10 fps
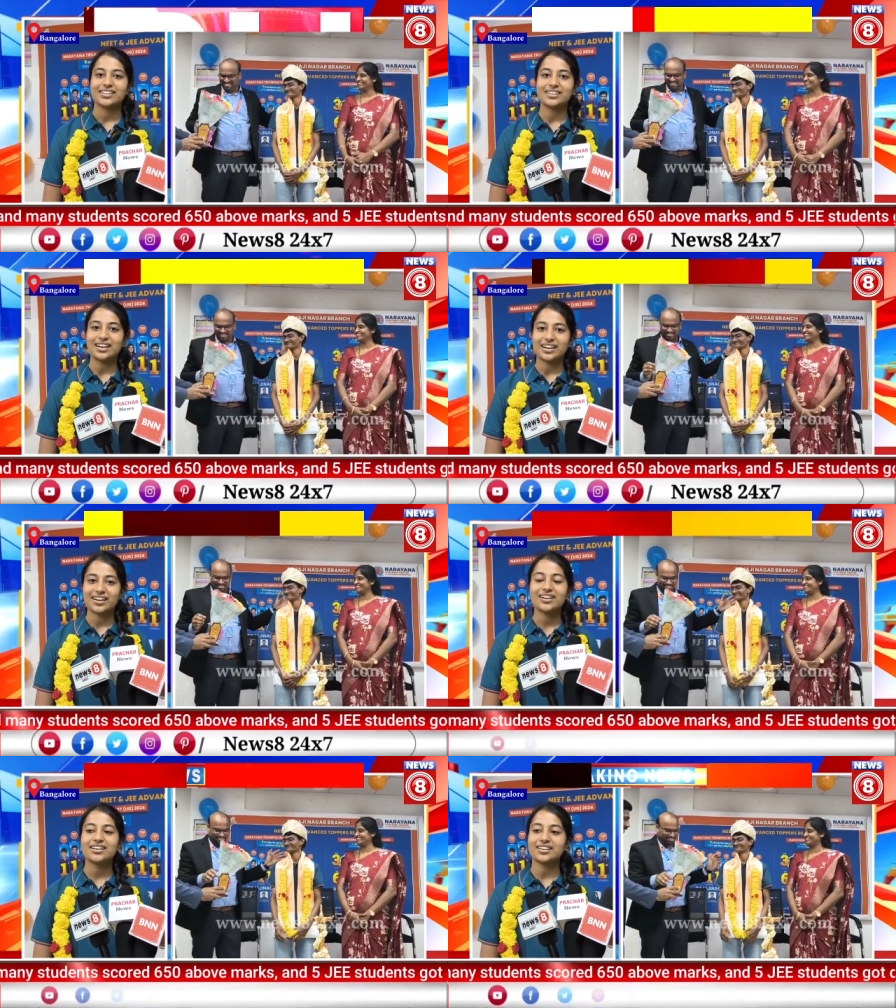The
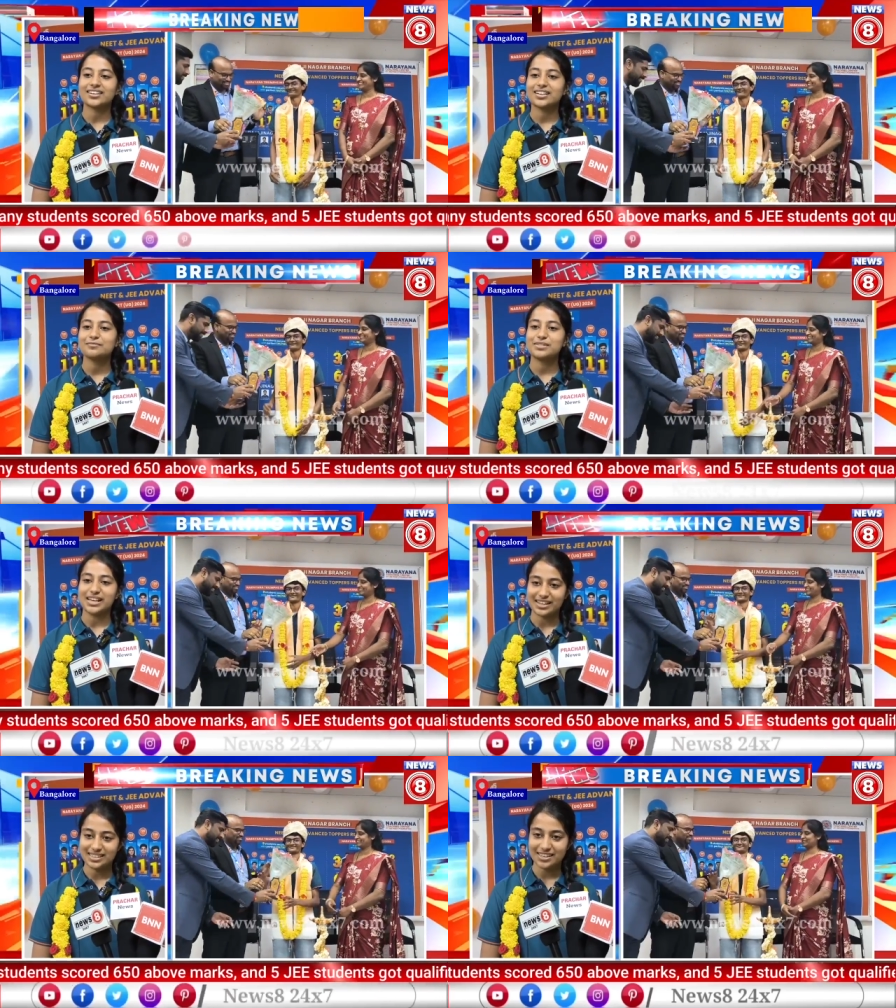Narayana curriculum
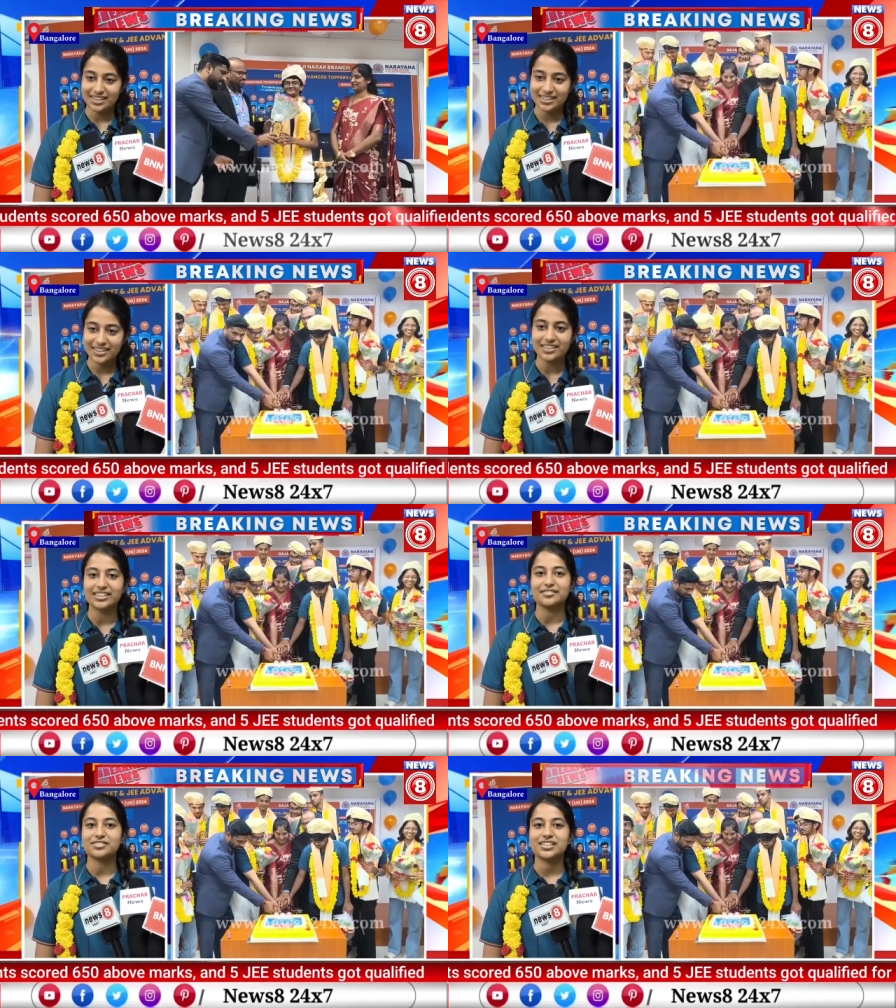is excellent.
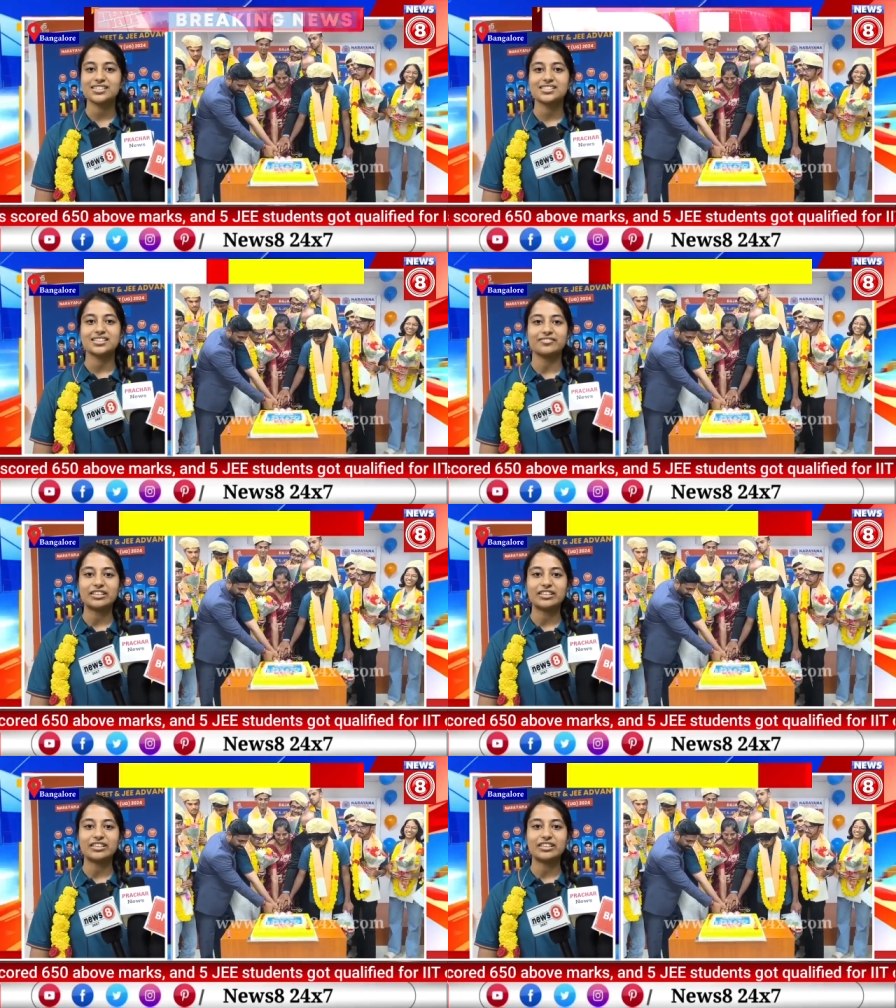It gives us